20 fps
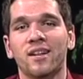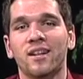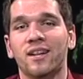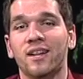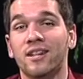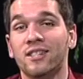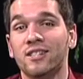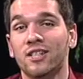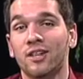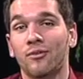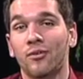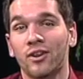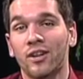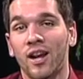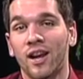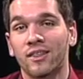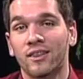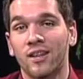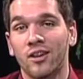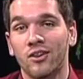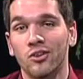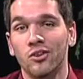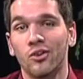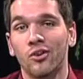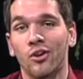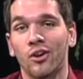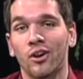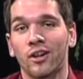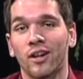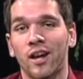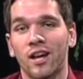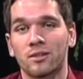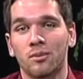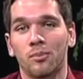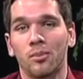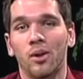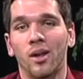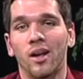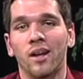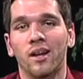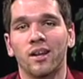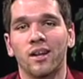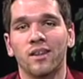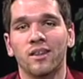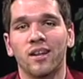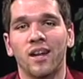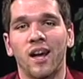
it easy to forget that New York has been playing in the